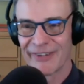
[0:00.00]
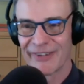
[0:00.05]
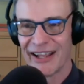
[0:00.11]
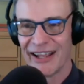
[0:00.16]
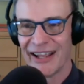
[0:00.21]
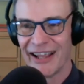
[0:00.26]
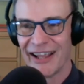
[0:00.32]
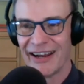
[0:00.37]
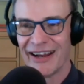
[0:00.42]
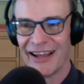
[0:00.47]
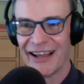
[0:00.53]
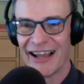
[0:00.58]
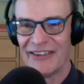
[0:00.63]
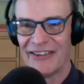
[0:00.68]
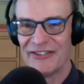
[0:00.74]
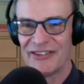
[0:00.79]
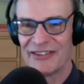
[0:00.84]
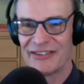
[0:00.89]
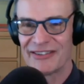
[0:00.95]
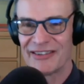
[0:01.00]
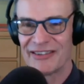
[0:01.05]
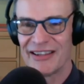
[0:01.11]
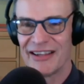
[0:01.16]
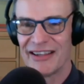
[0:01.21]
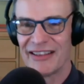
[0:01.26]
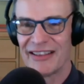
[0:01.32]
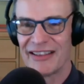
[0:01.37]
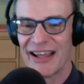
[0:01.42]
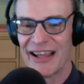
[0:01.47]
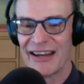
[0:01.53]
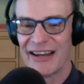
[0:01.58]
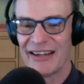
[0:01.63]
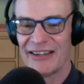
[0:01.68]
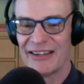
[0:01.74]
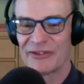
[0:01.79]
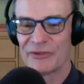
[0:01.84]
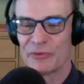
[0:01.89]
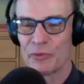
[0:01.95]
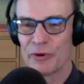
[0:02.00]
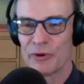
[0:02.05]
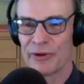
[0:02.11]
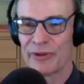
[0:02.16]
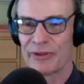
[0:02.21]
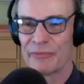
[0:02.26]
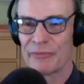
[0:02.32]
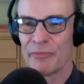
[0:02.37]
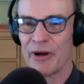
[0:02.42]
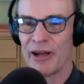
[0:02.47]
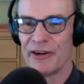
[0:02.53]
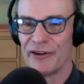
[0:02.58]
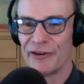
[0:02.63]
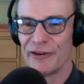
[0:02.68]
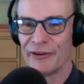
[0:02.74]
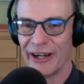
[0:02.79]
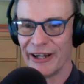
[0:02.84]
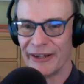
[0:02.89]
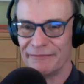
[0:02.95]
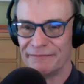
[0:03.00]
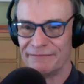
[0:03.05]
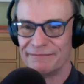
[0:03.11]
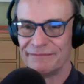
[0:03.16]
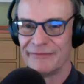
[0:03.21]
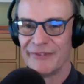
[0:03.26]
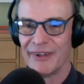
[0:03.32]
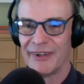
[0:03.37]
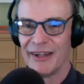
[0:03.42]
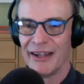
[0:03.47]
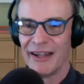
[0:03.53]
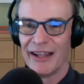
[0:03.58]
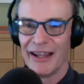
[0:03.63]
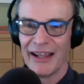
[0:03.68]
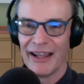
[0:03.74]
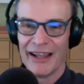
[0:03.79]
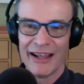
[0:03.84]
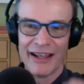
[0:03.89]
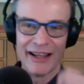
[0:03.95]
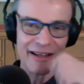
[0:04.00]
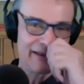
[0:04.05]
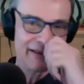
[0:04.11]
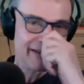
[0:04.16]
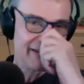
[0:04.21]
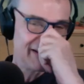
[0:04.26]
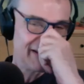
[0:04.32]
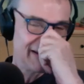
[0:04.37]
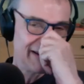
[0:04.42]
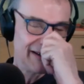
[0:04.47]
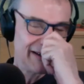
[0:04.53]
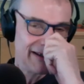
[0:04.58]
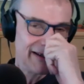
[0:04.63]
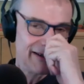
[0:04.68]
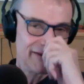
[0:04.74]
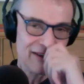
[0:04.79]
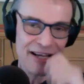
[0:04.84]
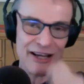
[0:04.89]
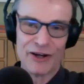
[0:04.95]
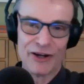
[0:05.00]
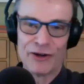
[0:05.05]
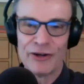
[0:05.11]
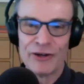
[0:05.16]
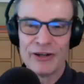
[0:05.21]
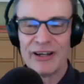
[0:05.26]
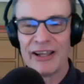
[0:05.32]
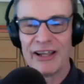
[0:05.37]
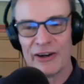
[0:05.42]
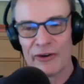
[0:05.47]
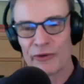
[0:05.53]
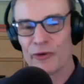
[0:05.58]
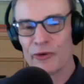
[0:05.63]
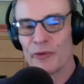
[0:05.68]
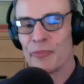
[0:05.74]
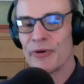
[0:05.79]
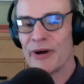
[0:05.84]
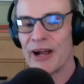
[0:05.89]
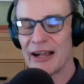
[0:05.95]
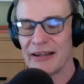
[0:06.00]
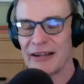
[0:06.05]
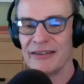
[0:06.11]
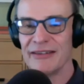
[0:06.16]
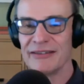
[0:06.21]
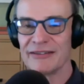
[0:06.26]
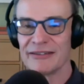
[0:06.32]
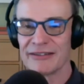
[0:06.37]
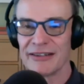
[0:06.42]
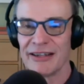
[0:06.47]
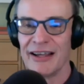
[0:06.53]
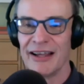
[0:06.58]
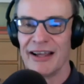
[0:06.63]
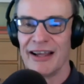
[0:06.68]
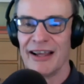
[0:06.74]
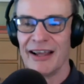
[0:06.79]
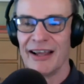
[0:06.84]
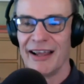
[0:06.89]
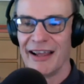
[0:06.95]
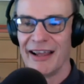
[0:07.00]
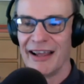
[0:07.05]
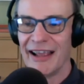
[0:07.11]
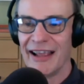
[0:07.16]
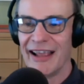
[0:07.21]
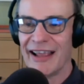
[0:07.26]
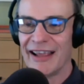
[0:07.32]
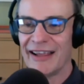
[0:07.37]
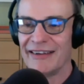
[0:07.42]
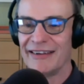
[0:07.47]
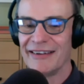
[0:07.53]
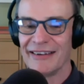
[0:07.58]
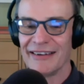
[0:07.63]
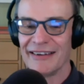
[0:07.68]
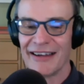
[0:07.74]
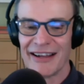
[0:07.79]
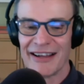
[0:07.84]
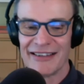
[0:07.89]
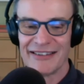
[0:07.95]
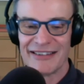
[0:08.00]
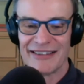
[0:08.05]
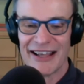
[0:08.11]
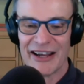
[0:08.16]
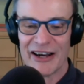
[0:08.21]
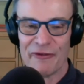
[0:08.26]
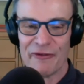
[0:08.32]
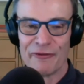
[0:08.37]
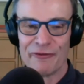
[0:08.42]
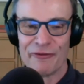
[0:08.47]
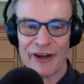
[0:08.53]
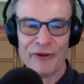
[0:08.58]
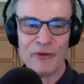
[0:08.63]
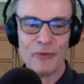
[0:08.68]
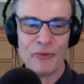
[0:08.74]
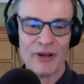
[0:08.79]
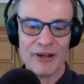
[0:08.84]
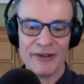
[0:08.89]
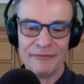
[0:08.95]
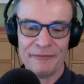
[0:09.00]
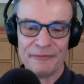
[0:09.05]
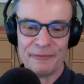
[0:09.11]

And I just think that is worth pondering. And it is a good integral practice. And like I said, a fun one.